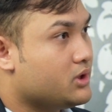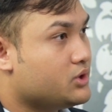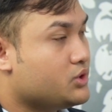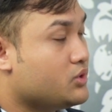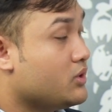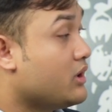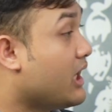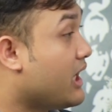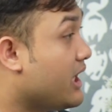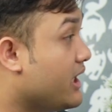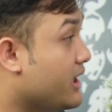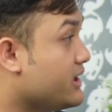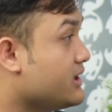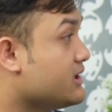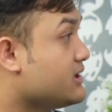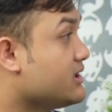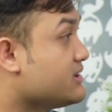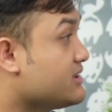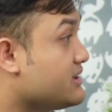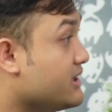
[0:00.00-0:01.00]
July
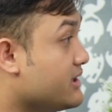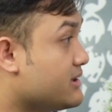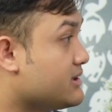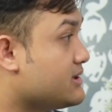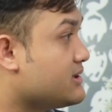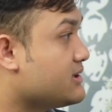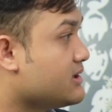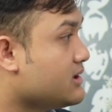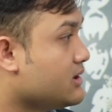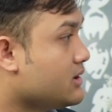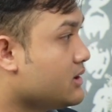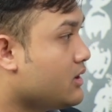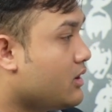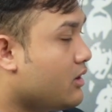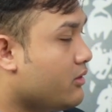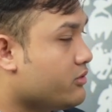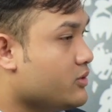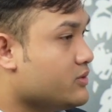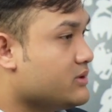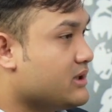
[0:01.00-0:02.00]
the 6th
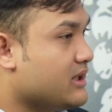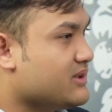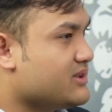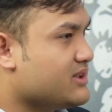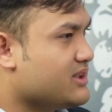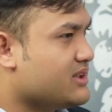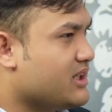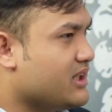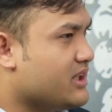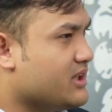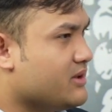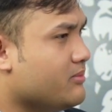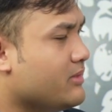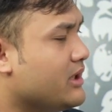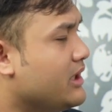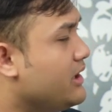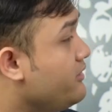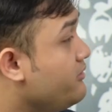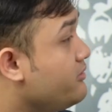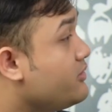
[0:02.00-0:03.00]
of
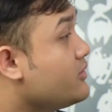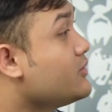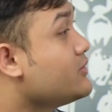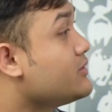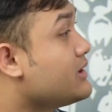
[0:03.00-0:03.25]
2021.